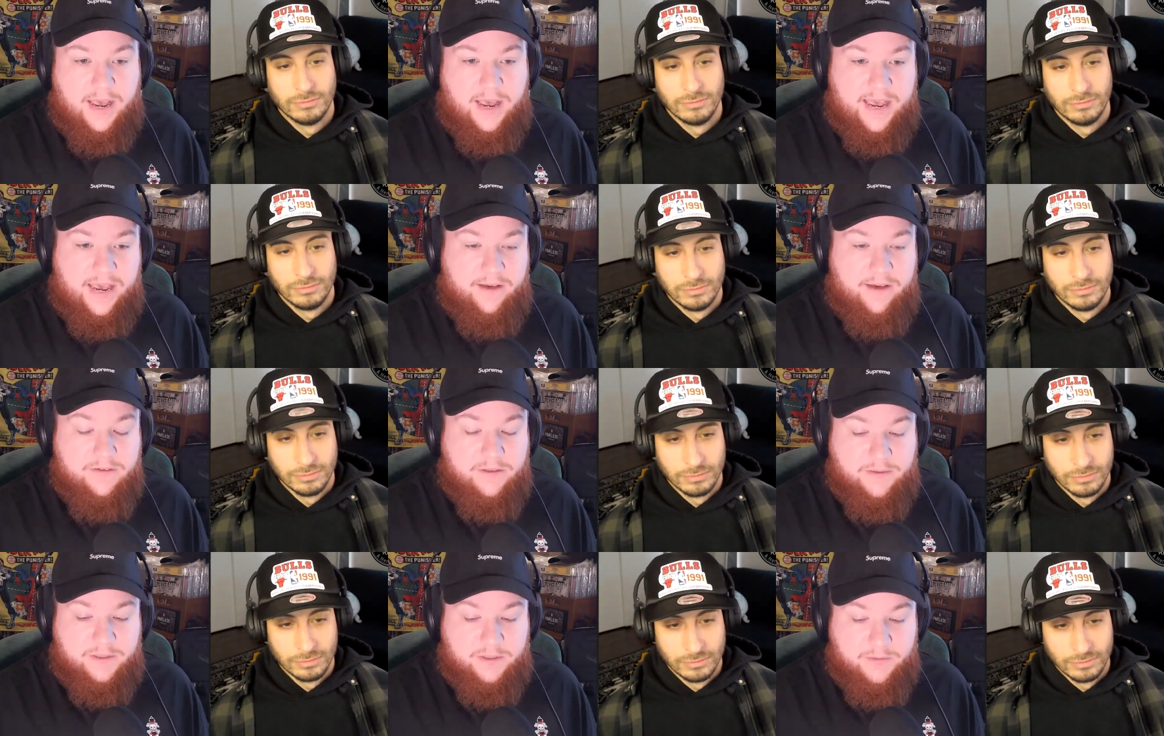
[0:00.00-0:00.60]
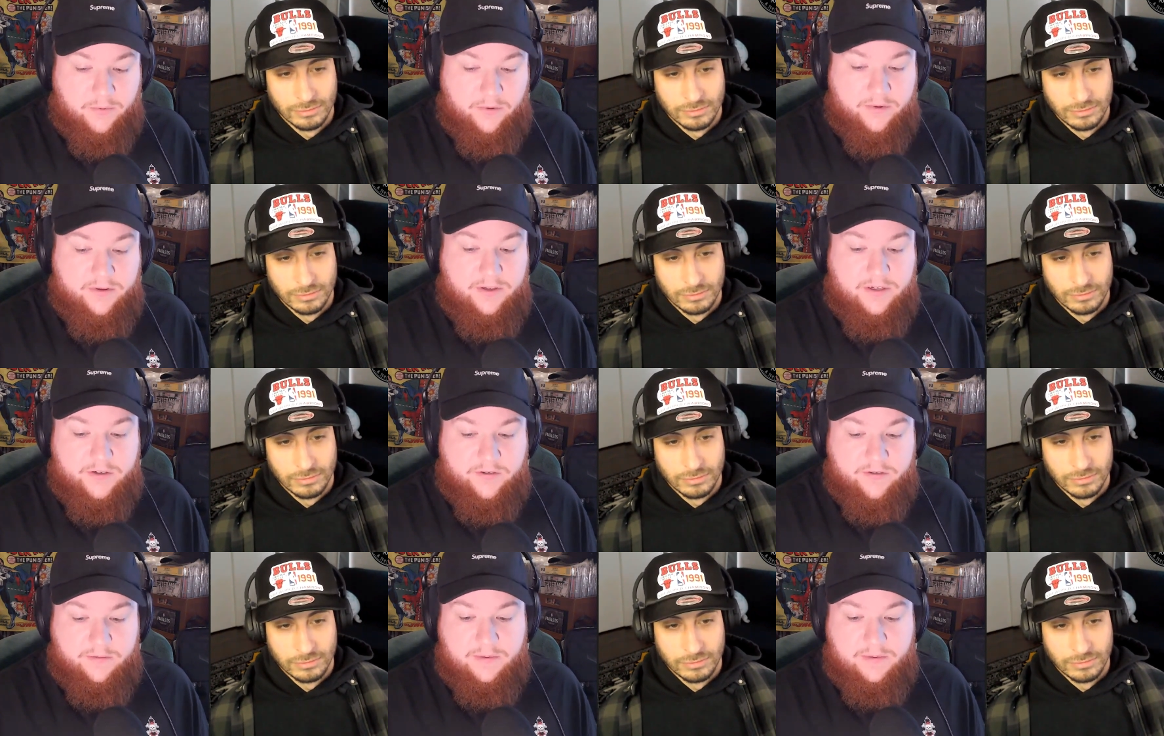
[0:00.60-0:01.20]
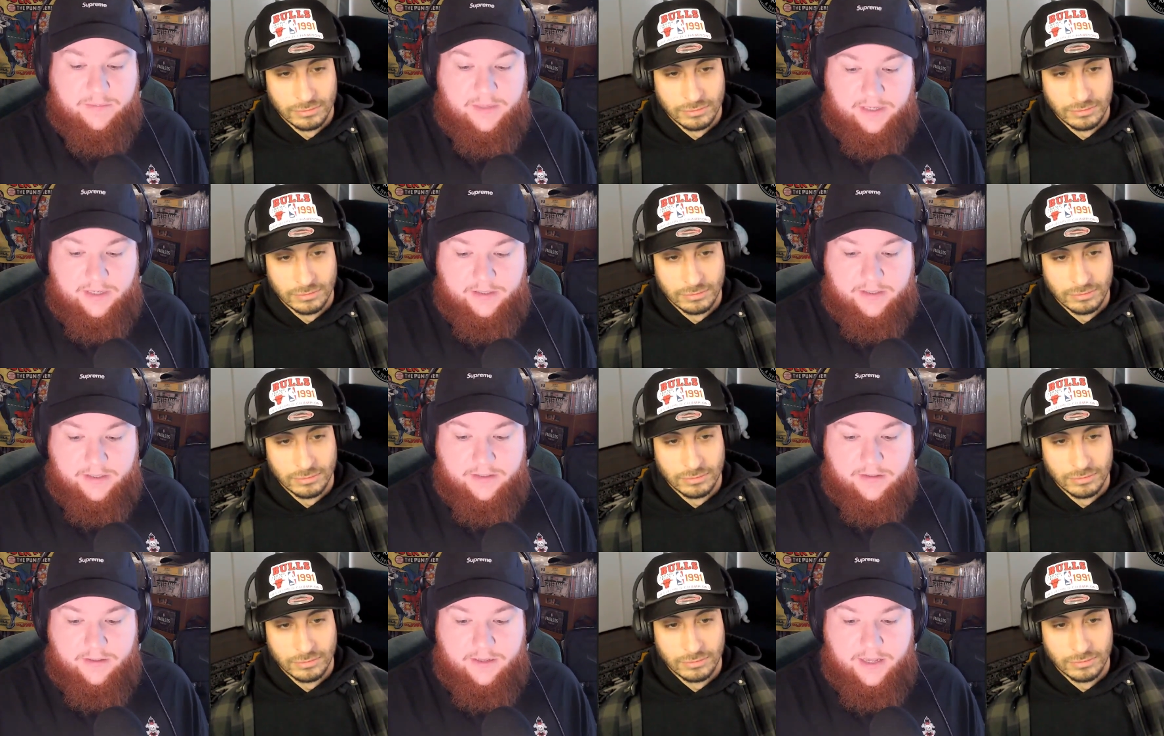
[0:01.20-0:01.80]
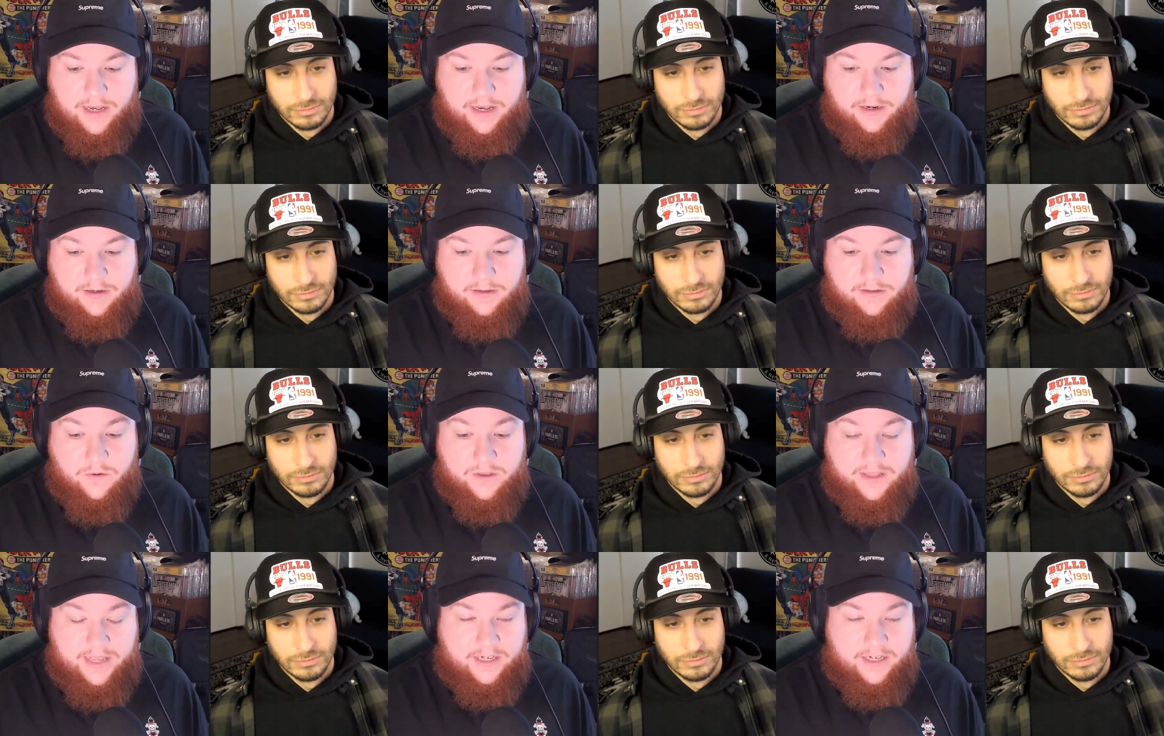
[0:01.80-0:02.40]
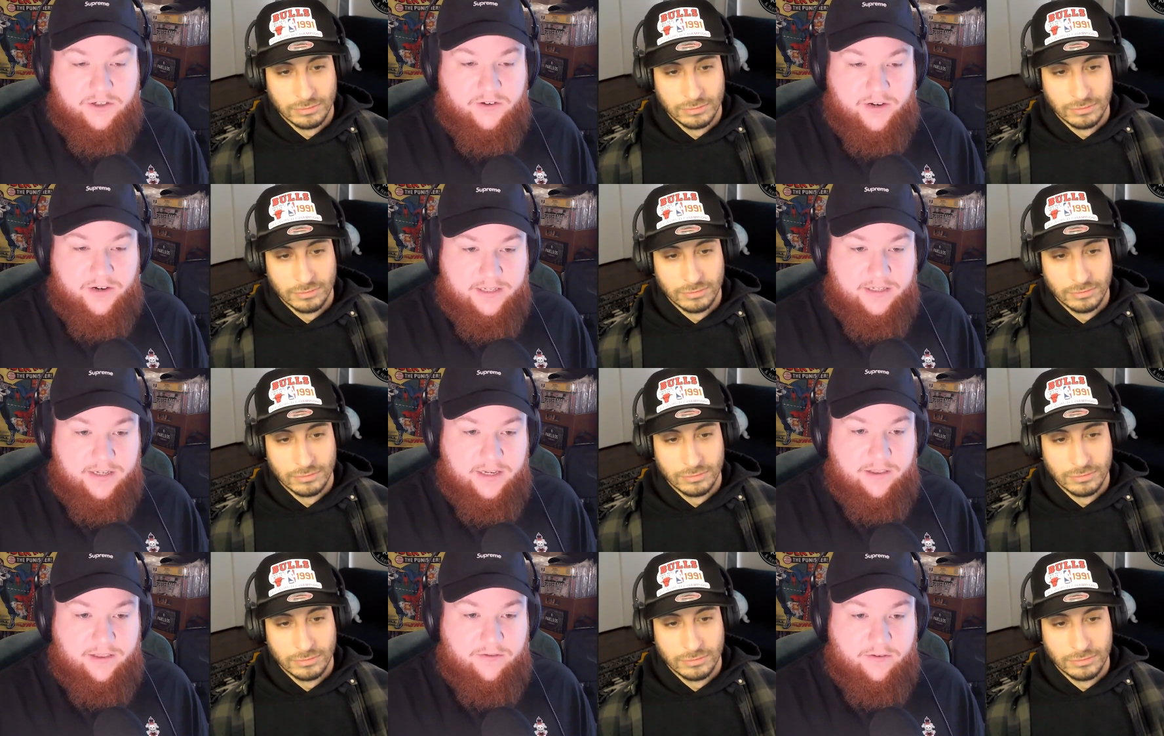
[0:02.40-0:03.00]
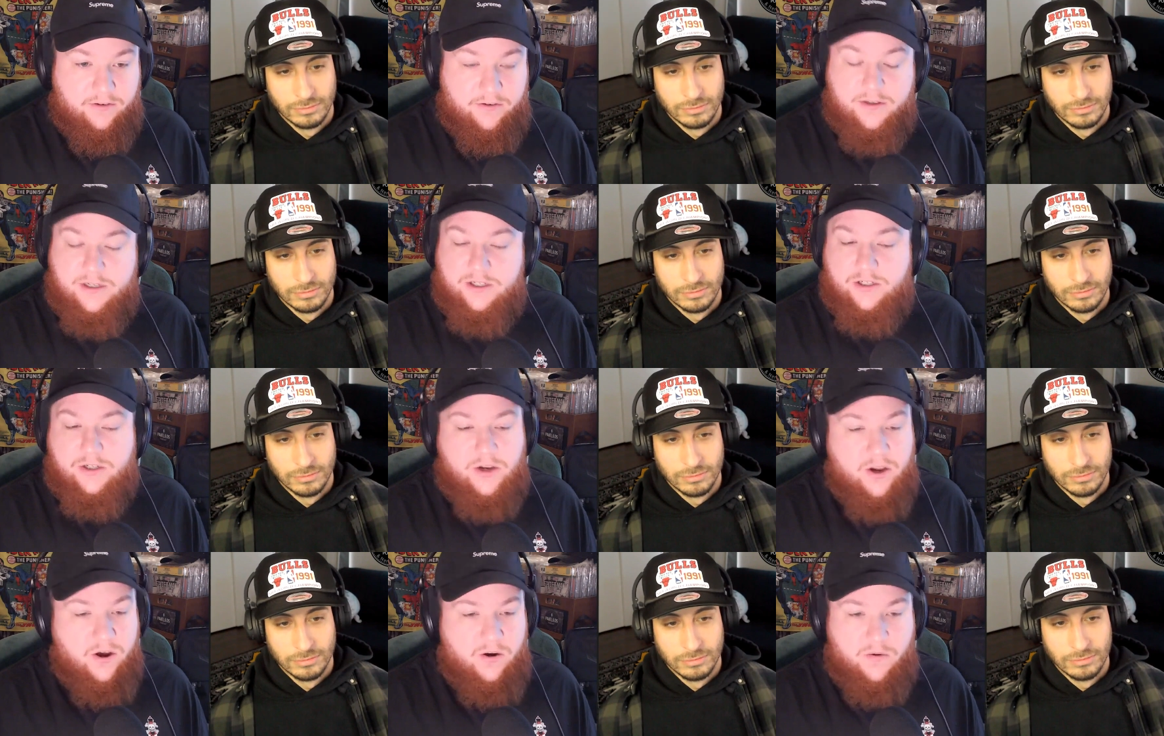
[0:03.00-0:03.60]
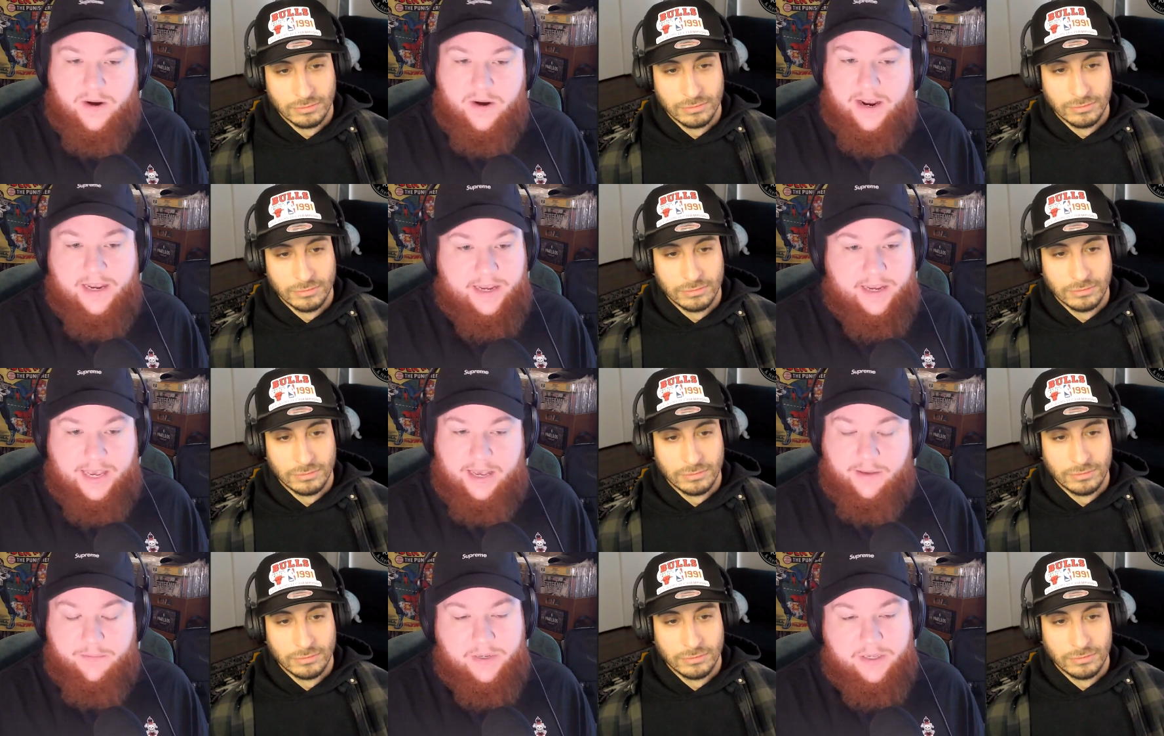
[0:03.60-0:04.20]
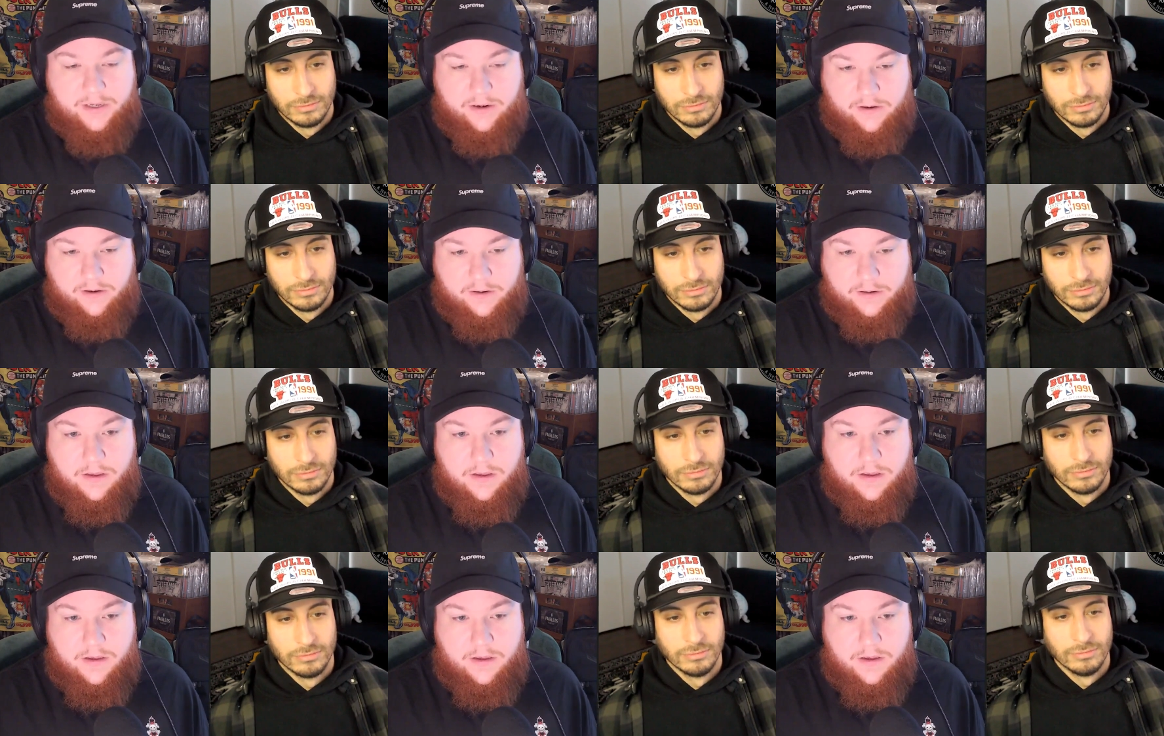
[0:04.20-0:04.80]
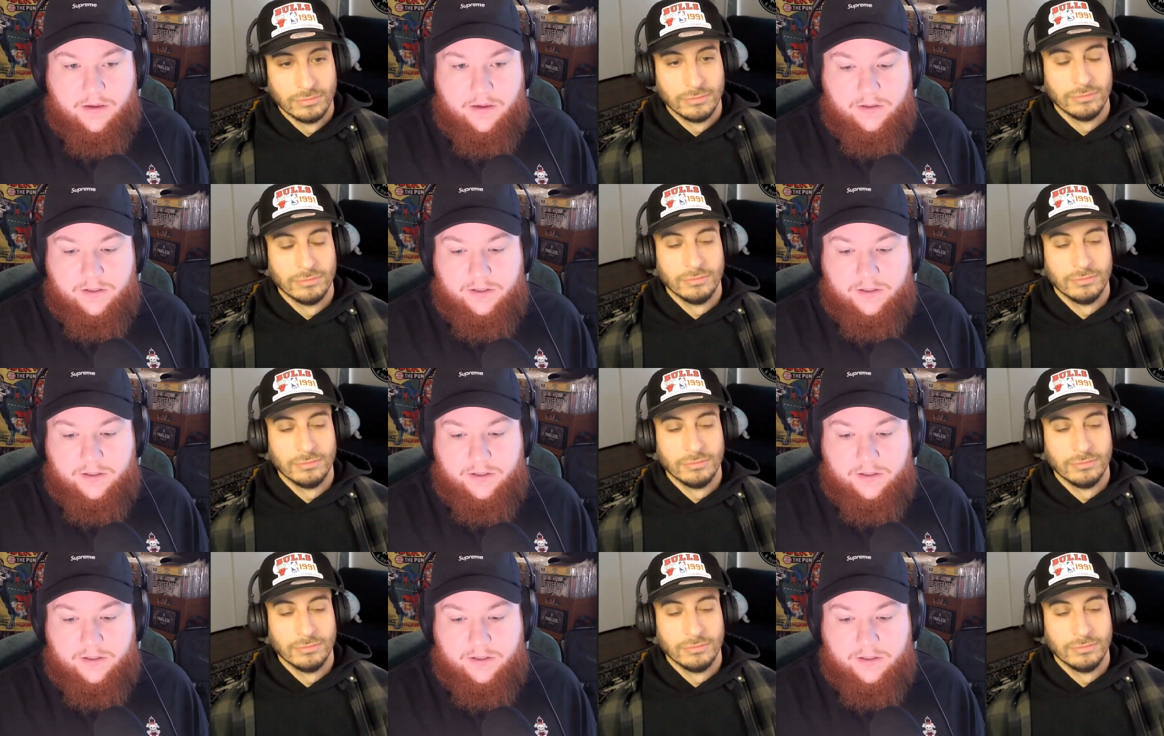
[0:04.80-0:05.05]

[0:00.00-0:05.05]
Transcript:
Speaker 1: I have some spoilers from the manga that when they translate through, there's no way it can't be dark. Mm.